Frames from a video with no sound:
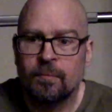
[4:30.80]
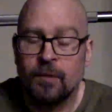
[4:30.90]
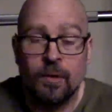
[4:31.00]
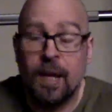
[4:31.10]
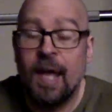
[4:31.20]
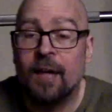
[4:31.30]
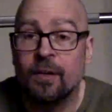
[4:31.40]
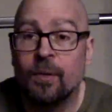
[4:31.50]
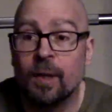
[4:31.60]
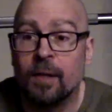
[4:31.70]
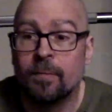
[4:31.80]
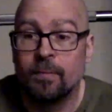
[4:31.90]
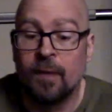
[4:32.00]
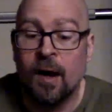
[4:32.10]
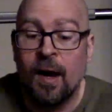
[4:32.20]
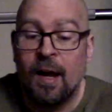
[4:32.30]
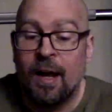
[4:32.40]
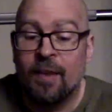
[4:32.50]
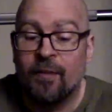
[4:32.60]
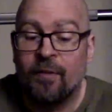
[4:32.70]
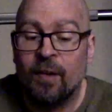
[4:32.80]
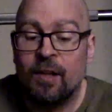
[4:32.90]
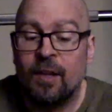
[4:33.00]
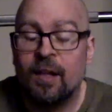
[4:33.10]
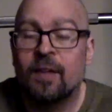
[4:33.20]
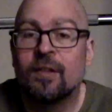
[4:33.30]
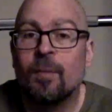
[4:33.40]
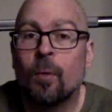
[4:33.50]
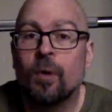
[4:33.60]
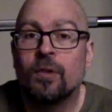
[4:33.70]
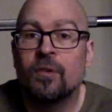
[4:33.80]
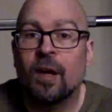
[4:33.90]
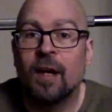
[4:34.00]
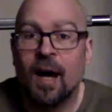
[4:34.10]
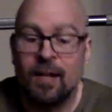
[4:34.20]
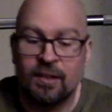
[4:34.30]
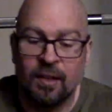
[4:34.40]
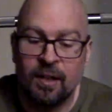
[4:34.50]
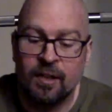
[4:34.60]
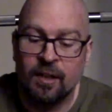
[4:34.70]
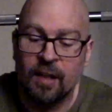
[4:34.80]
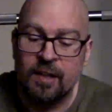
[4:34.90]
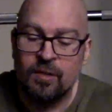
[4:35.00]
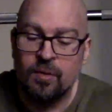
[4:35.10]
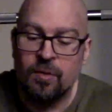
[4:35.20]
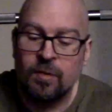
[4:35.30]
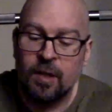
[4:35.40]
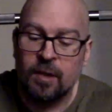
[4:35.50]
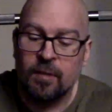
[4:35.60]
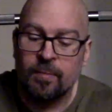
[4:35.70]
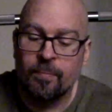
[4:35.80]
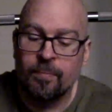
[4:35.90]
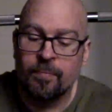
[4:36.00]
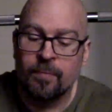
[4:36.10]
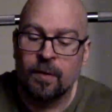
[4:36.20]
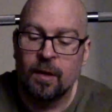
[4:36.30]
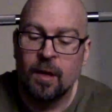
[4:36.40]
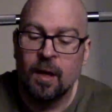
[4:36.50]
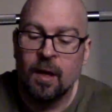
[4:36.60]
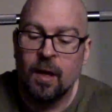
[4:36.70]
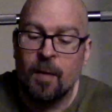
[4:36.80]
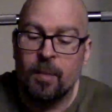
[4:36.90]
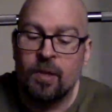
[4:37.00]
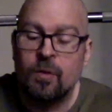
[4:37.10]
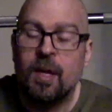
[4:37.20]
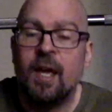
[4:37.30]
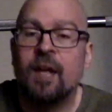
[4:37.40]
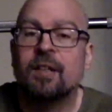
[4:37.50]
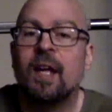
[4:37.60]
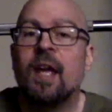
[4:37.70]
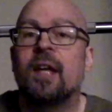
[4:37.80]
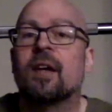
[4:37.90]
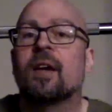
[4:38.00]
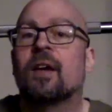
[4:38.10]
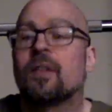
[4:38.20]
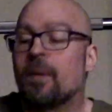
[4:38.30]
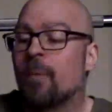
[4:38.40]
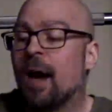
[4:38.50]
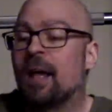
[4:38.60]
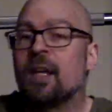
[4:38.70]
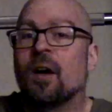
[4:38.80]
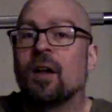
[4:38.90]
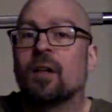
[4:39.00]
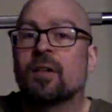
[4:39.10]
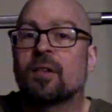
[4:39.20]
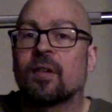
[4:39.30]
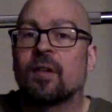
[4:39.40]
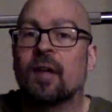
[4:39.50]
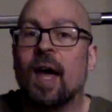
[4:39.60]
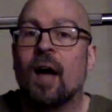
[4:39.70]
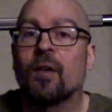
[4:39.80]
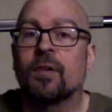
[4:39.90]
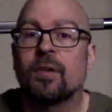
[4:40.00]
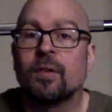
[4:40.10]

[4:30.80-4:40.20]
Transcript: You can't do it. And the funny thing is, the more you try to isolate it, the less you use it. But you can't take the brachialis out.